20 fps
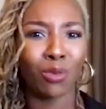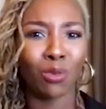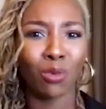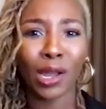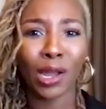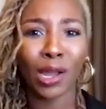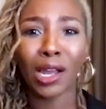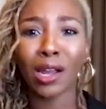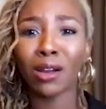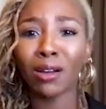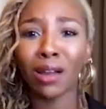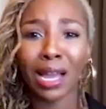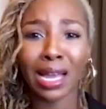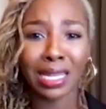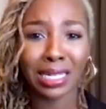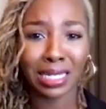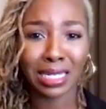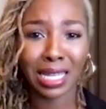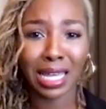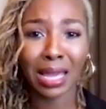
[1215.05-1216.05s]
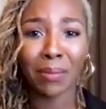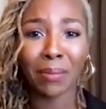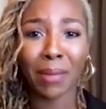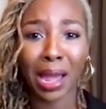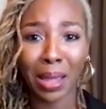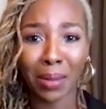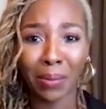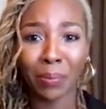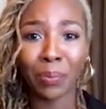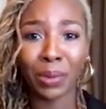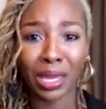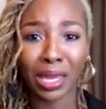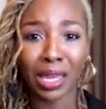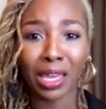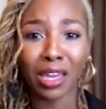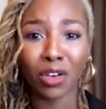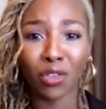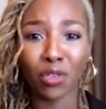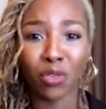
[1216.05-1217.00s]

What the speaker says: rare as they might be,